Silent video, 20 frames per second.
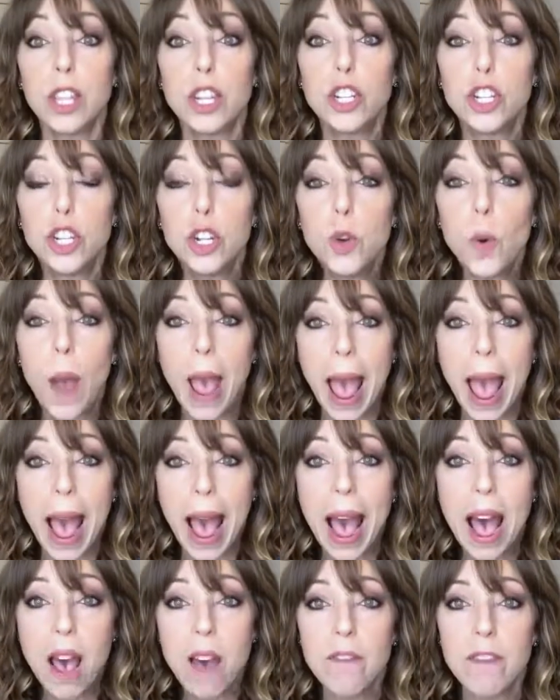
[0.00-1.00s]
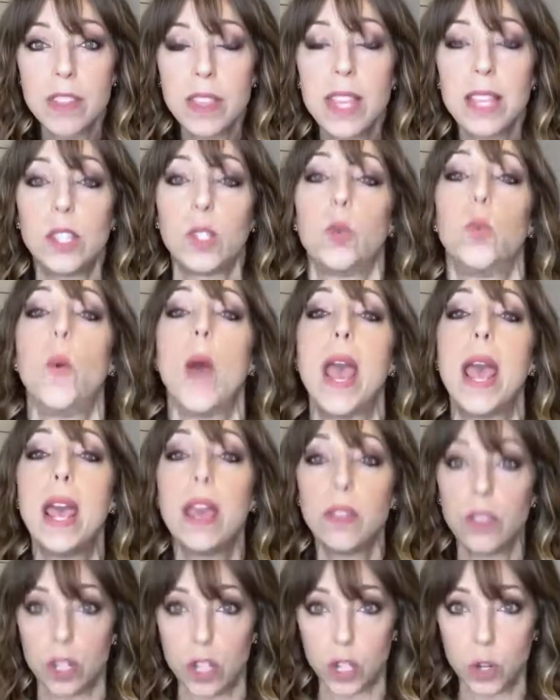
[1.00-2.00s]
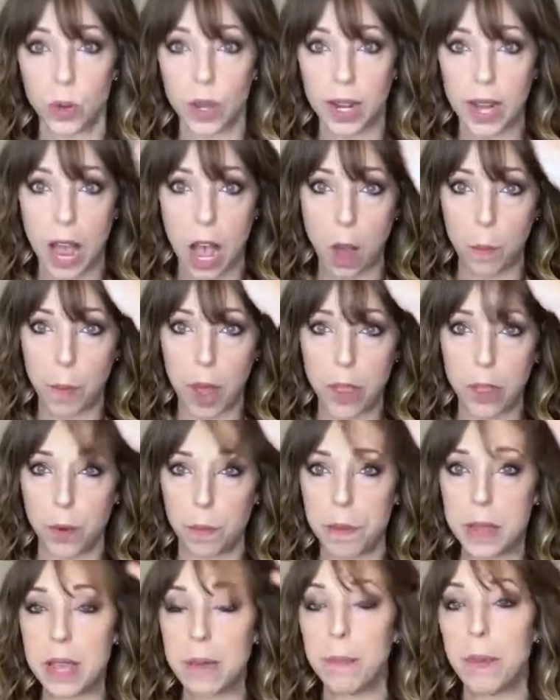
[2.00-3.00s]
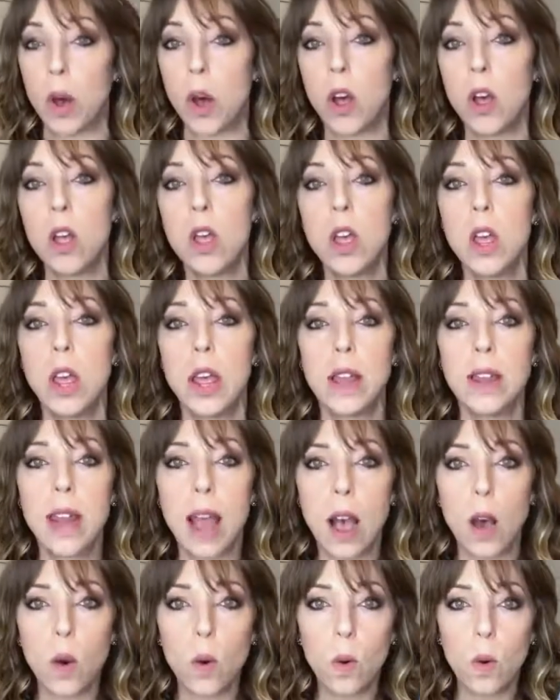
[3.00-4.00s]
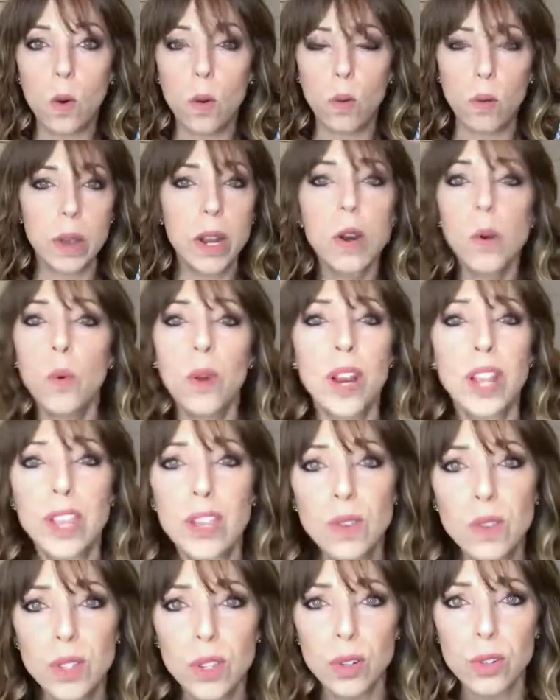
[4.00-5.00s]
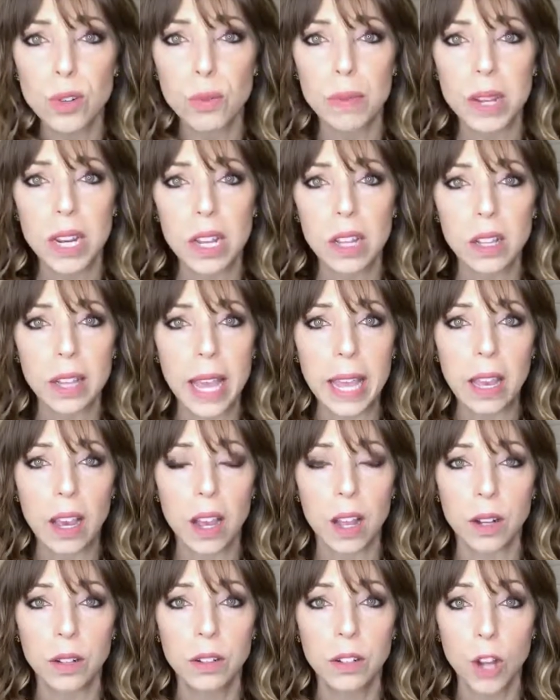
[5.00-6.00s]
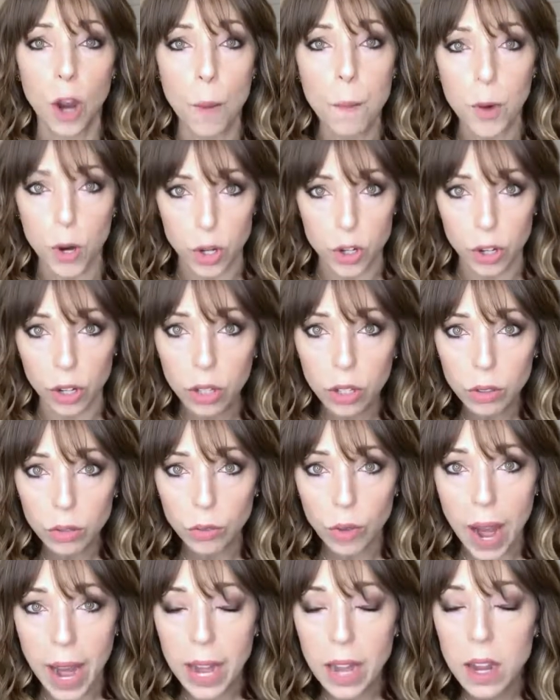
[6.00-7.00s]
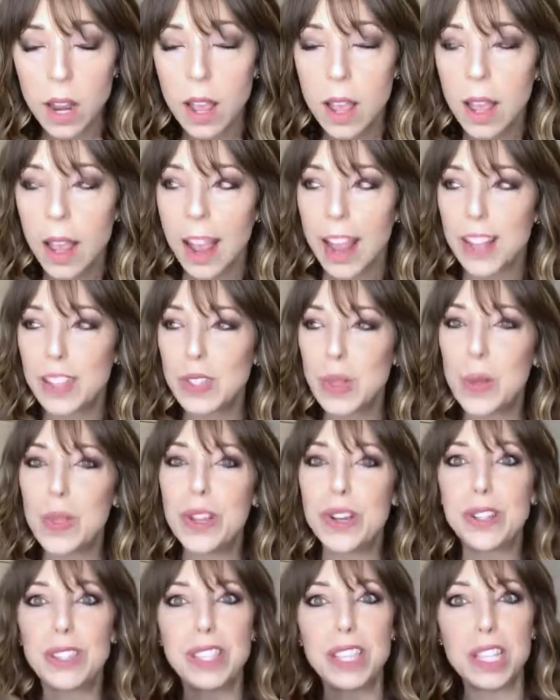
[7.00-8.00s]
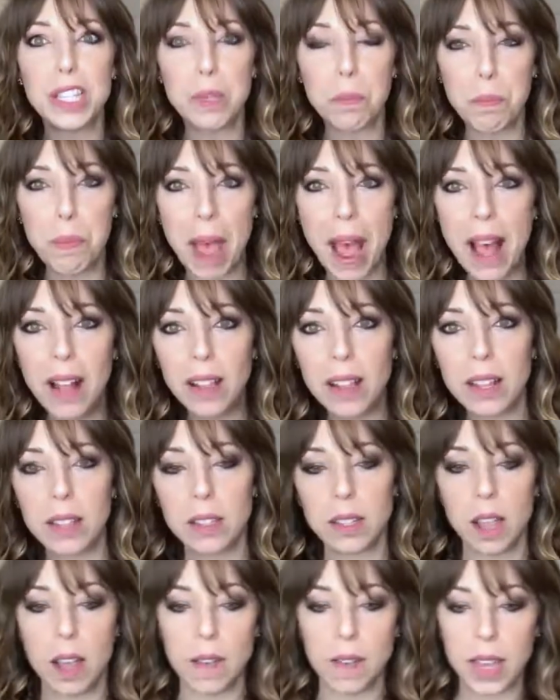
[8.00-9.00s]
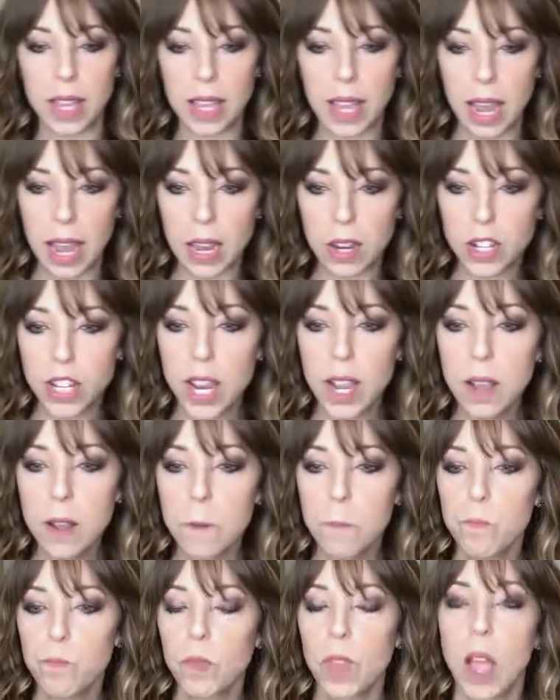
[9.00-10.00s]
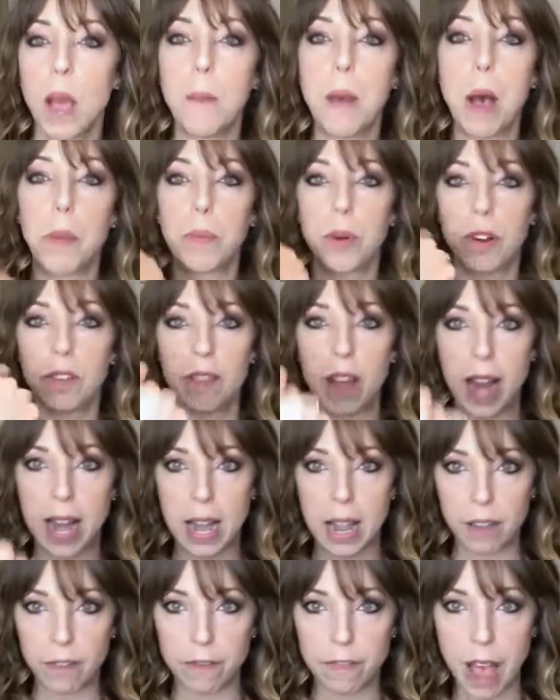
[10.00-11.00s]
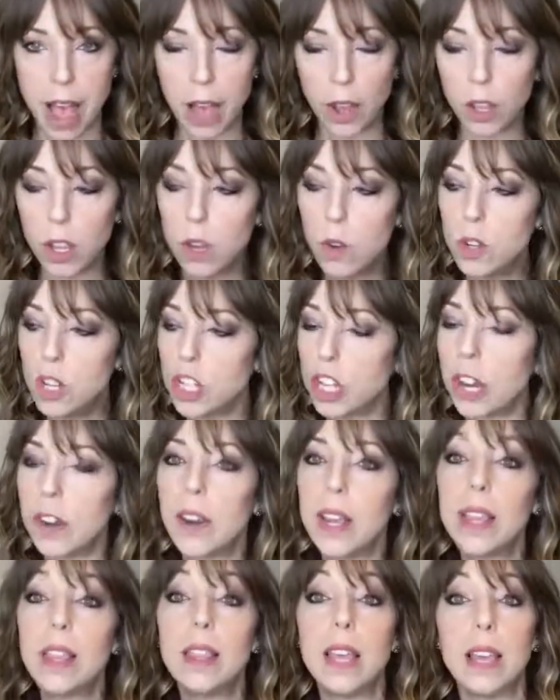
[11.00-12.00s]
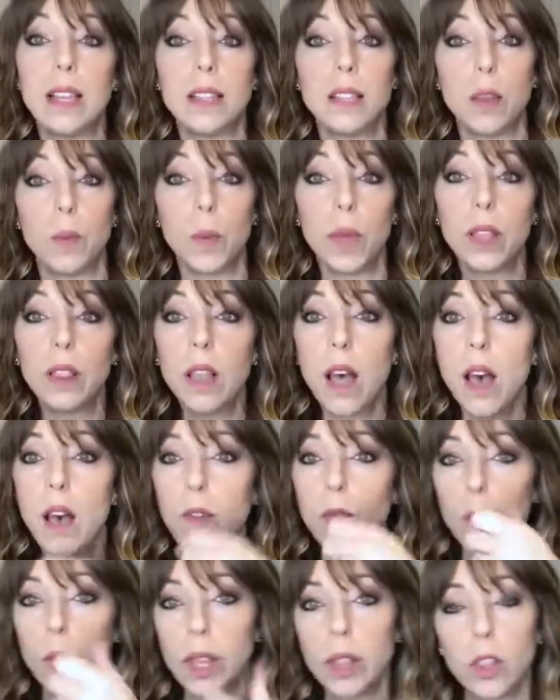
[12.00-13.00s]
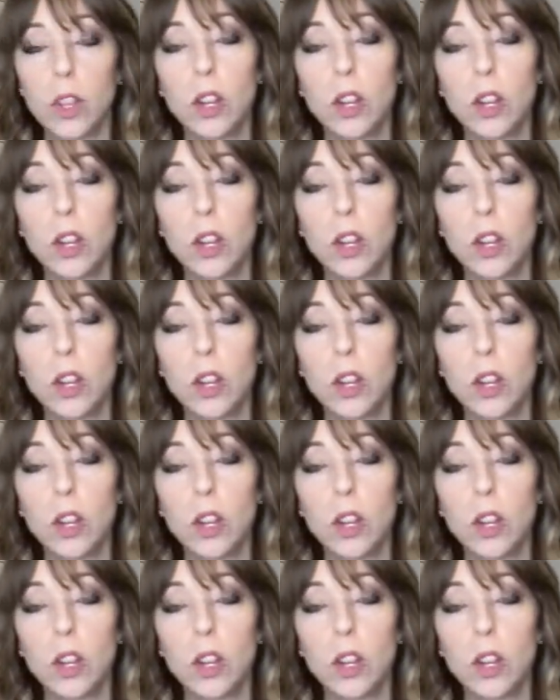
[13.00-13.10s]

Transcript: that you have this way that you can help other people. Now, we don't want to use social media like a commercial, right? And so there's this balance of engaging, about providing value, sharing things that we love, we